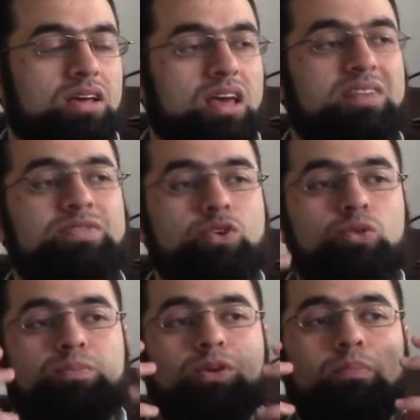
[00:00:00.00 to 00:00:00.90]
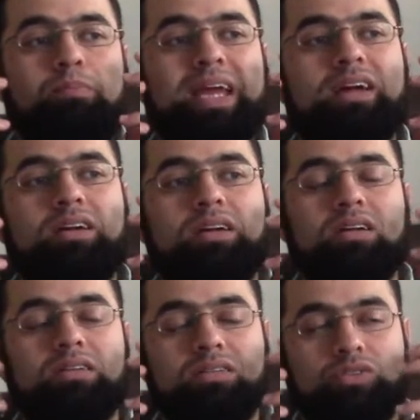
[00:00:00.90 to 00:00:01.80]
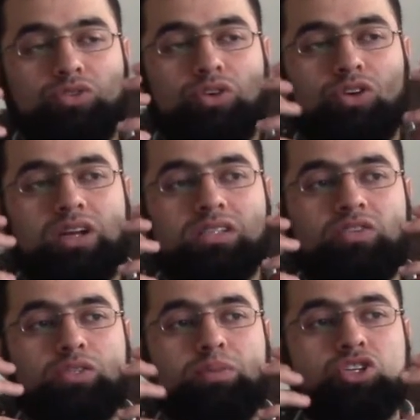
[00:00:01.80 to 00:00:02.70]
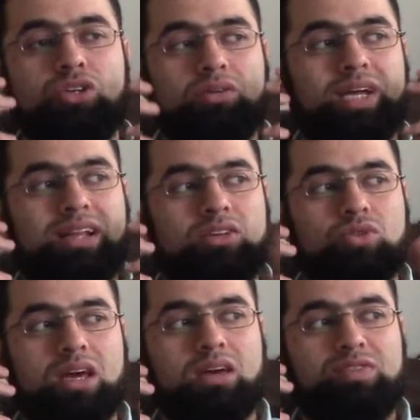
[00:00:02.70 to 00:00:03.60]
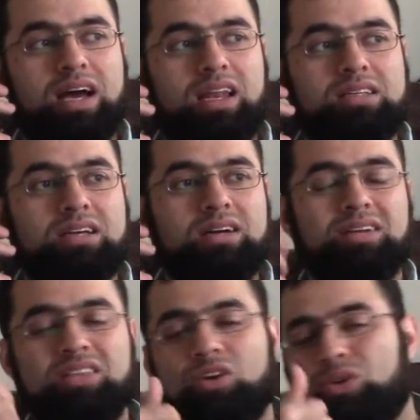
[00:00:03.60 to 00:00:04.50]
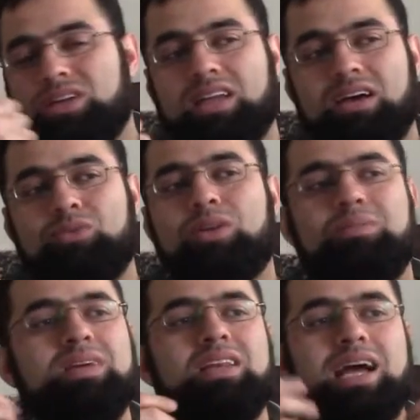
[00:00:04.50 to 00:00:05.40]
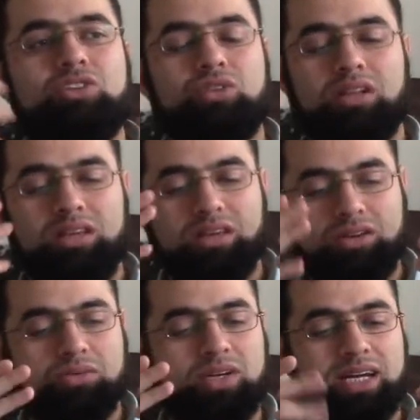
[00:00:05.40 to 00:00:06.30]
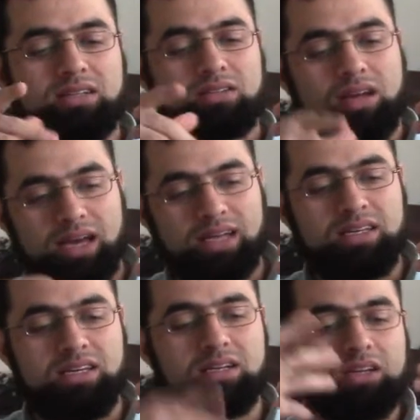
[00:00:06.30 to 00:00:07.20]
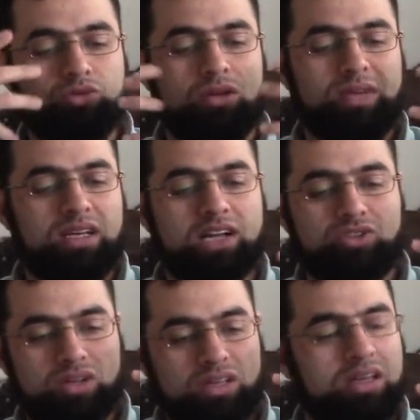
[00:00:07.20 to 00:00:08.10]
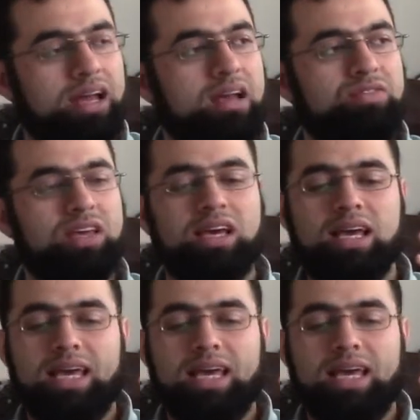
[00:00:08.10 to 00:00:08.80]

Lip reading: If you prepare your organs of speech correctly to the ikhfa letter, the gunna will be naturally correct, and here it will be naturally heavy.